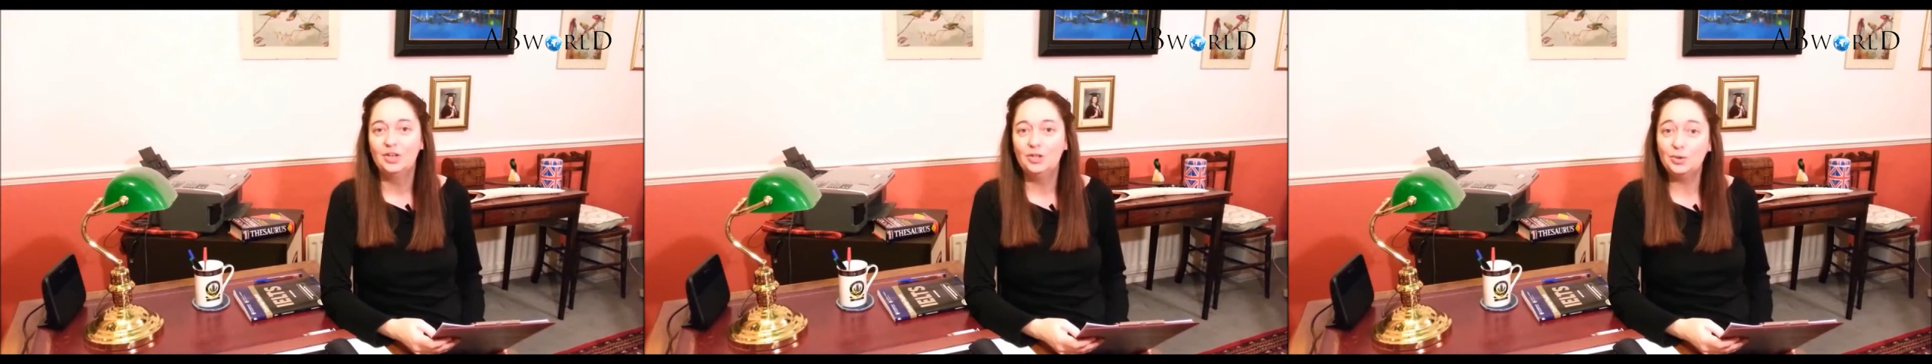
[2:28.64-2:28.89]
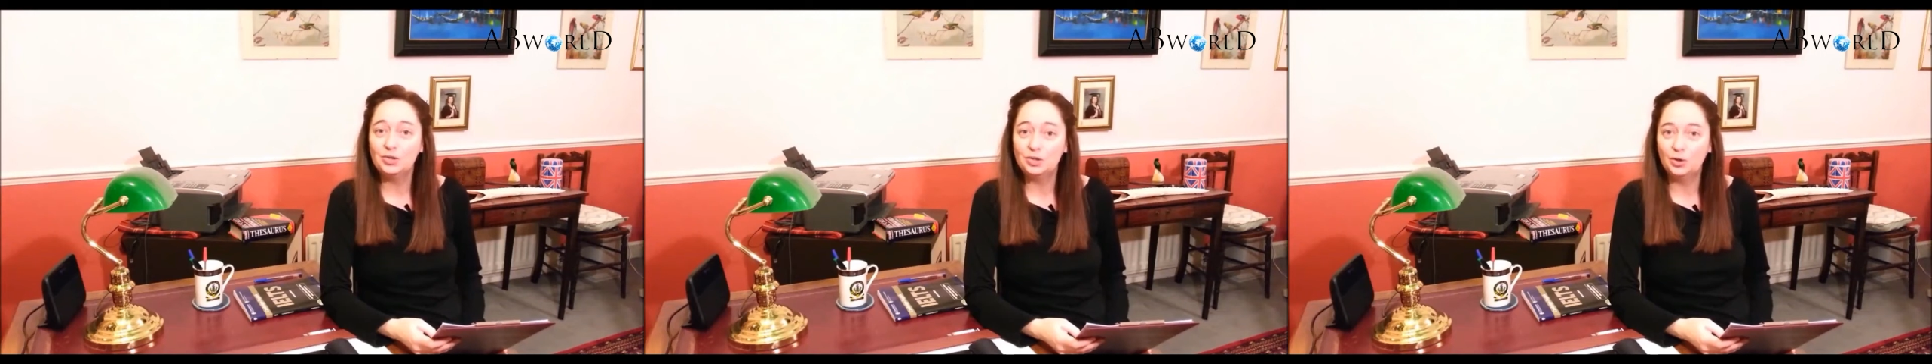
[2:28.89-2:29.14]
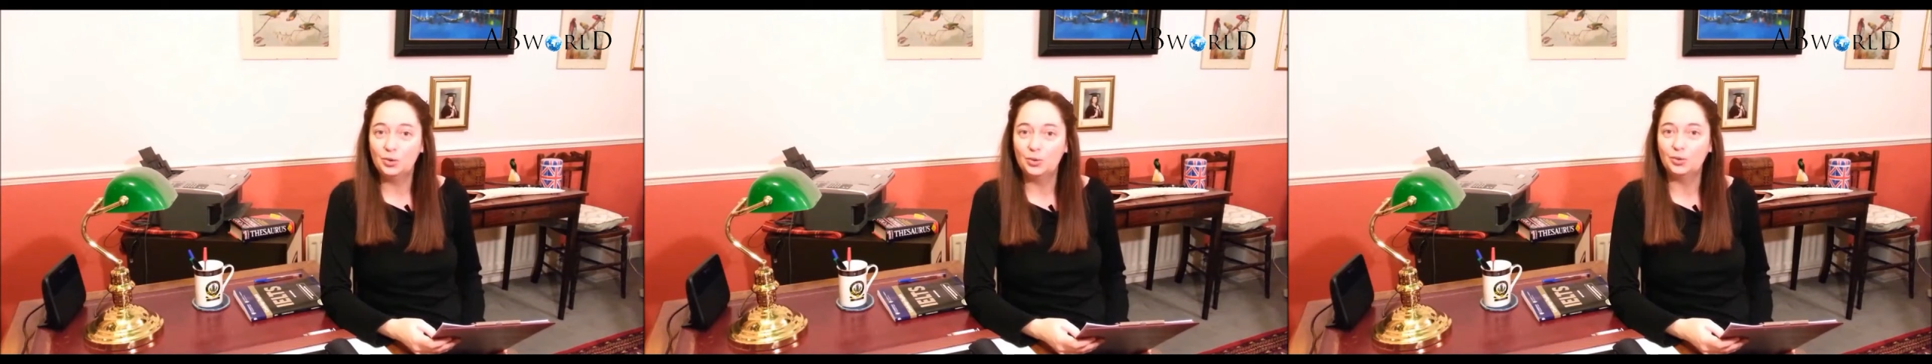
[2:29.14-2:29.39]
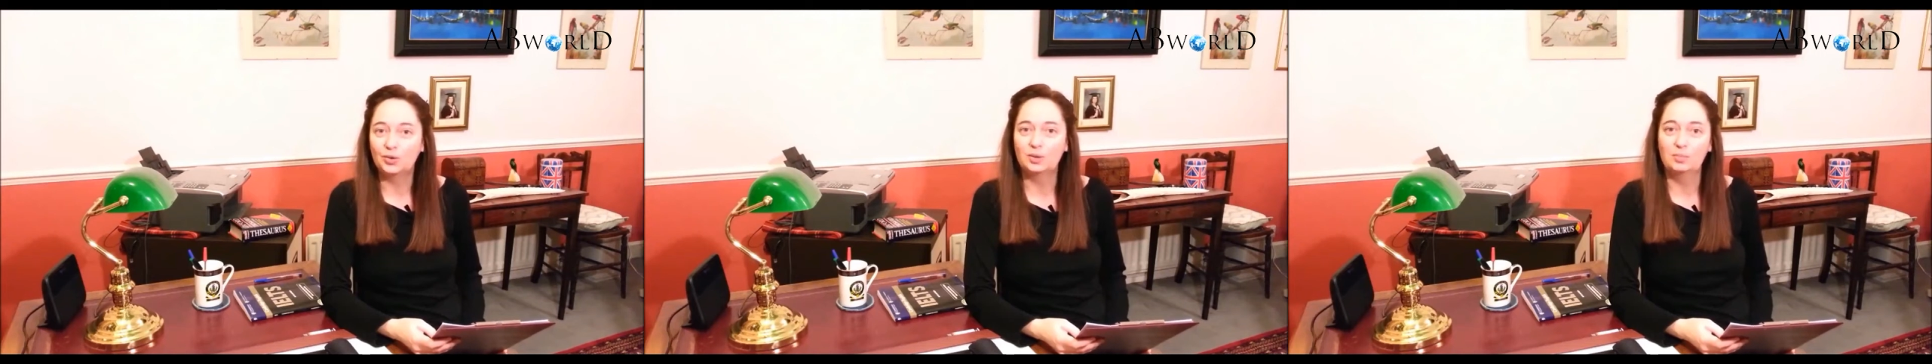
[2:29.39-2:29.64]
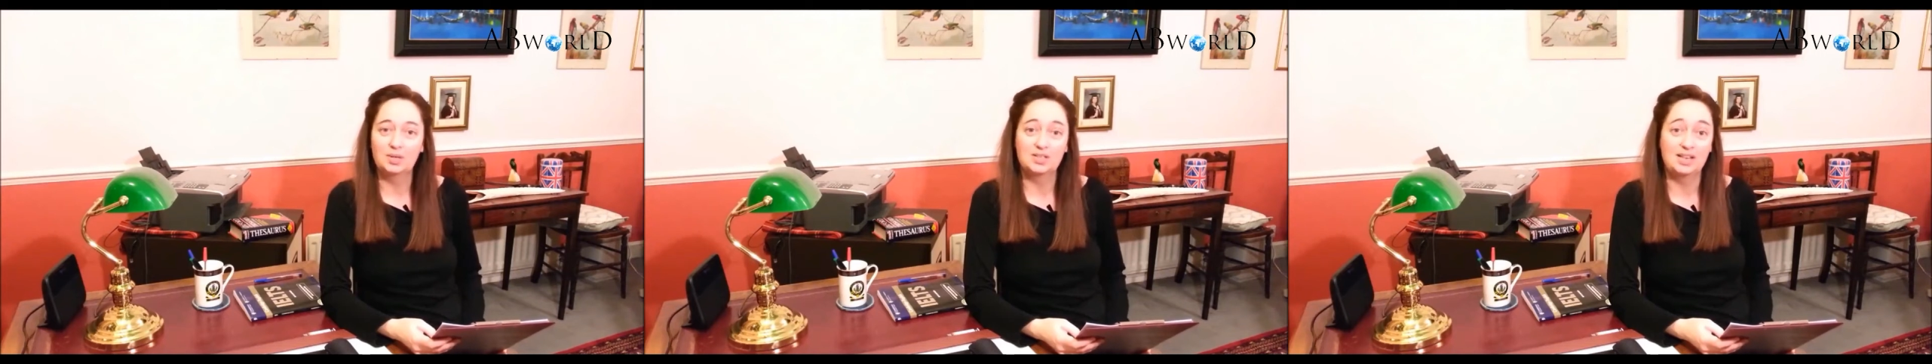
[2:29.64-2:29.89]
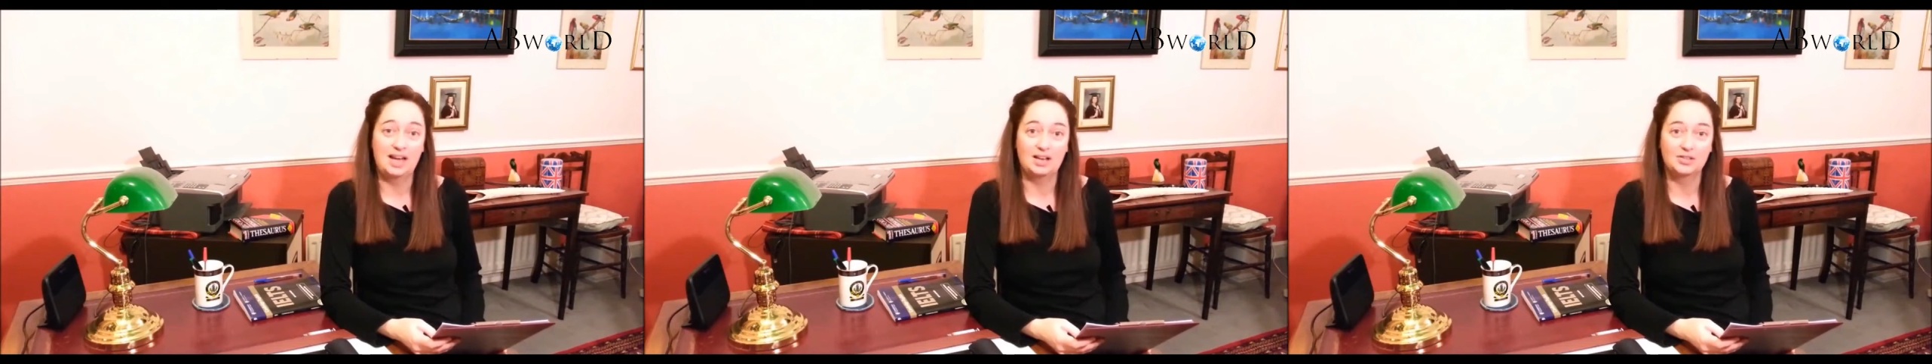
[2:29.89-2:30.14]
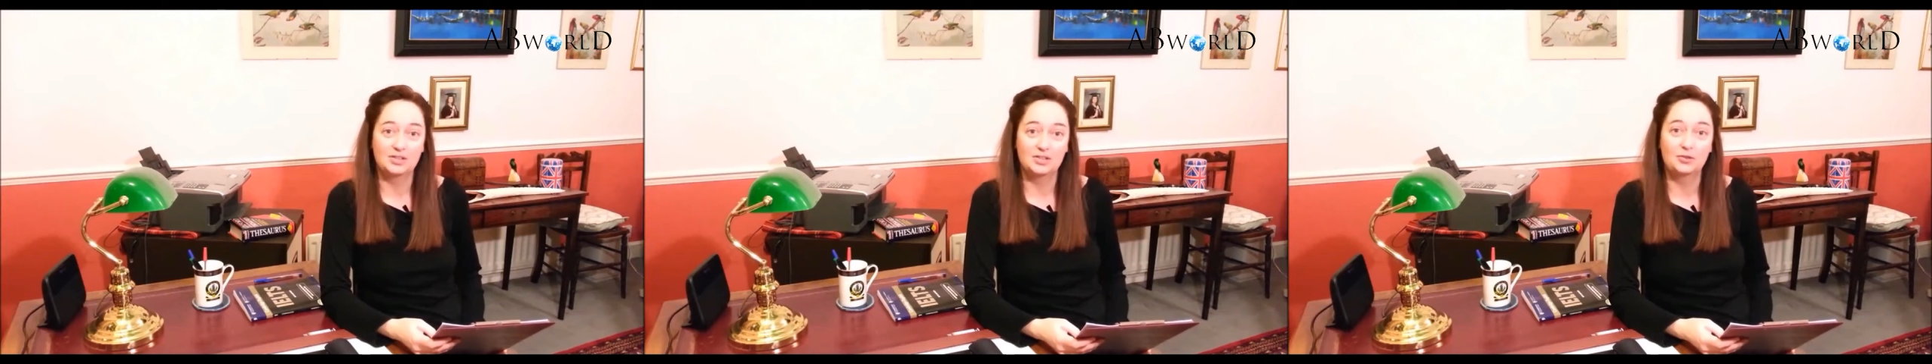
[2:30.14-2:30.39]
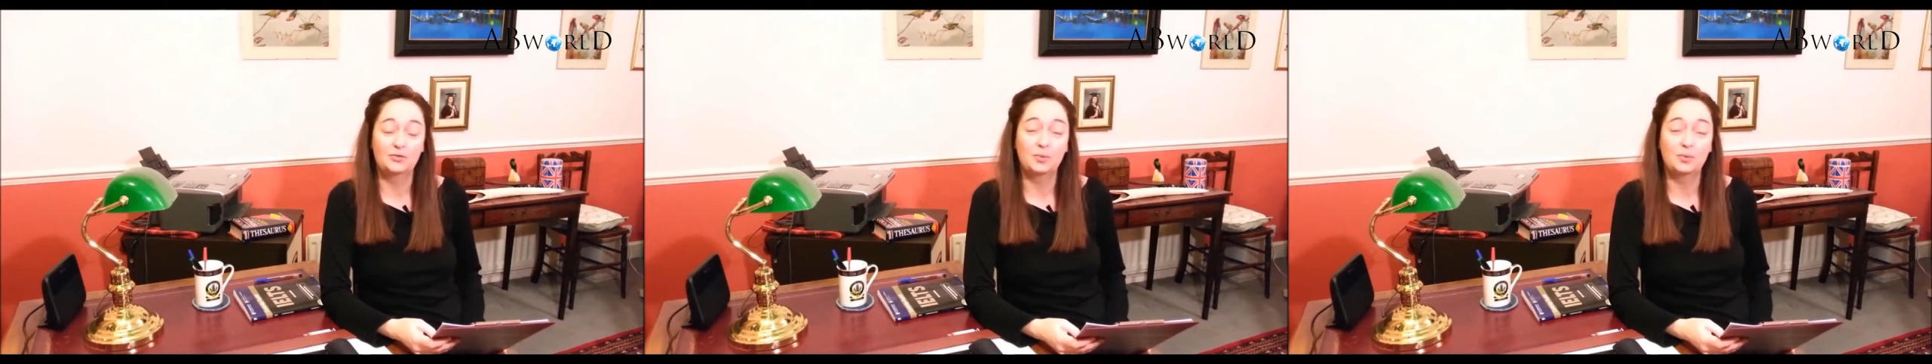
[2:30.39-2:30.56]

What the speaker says: Your talk must last